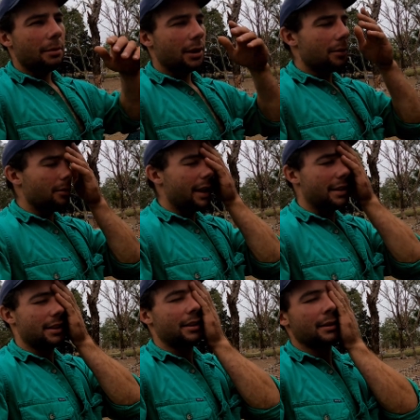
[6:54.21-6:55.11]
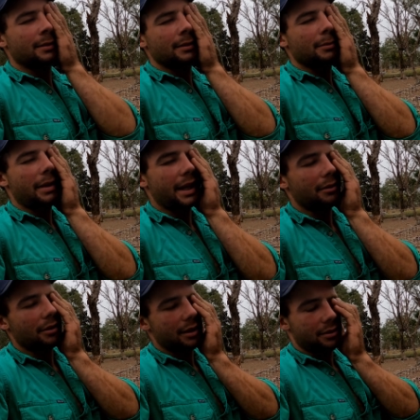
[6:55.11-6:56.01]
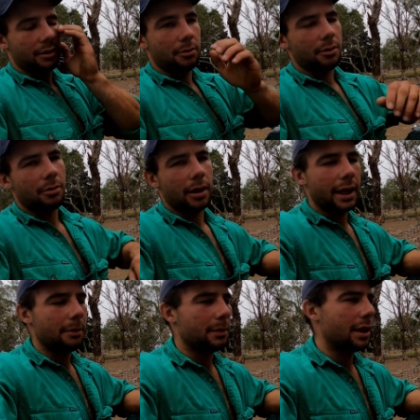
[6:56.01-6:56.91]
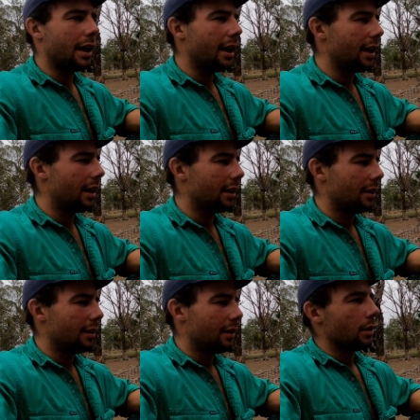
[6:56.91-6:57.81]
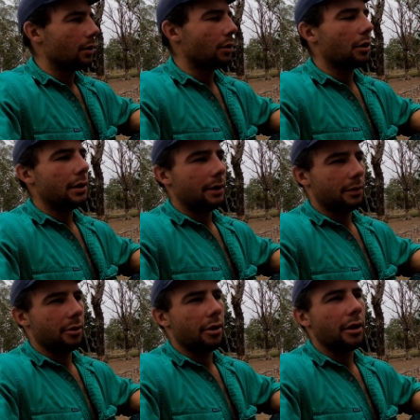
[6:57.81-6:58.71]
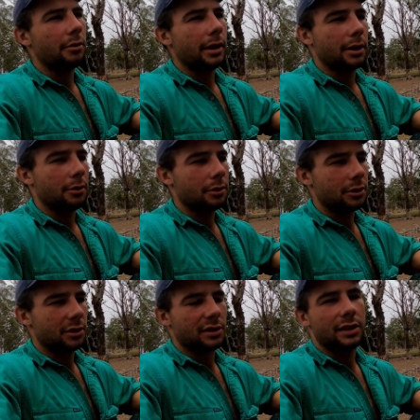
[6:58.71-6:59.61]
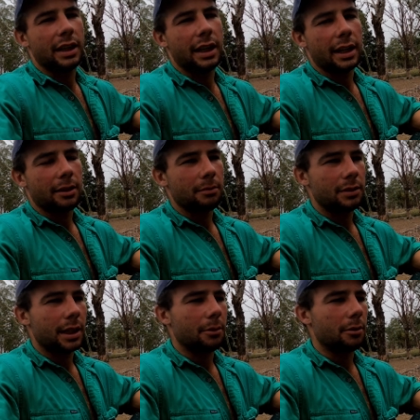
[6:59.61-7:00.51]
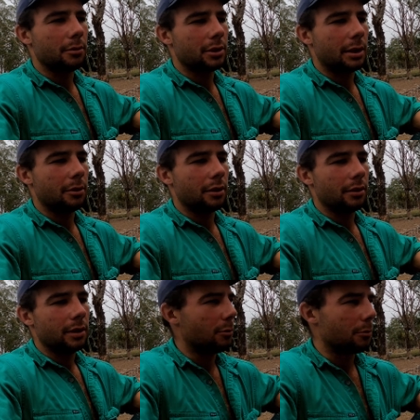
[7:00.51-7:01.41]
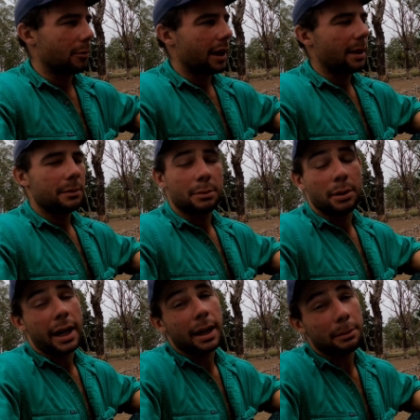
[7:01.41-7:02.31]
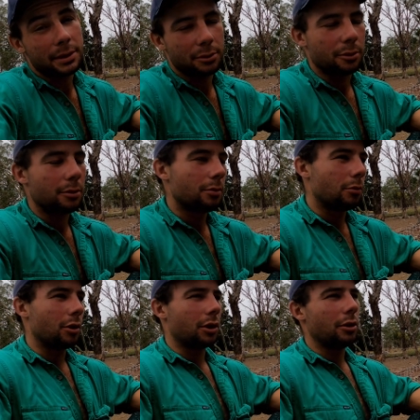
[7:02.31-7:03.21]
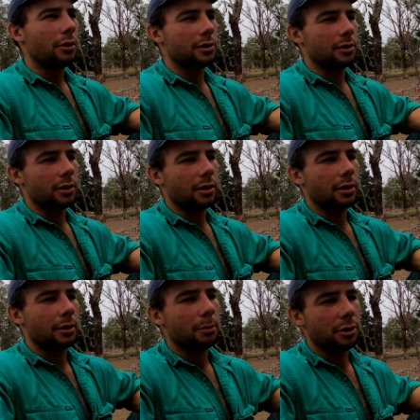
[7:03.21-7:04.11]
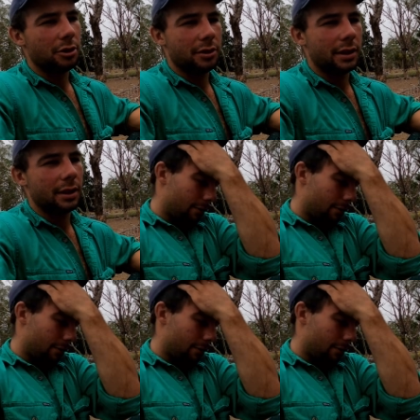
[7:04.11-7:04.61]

But the main reason I want to weigh them today, not only for our own records, just to see what rams perhaps, or what ewes are producing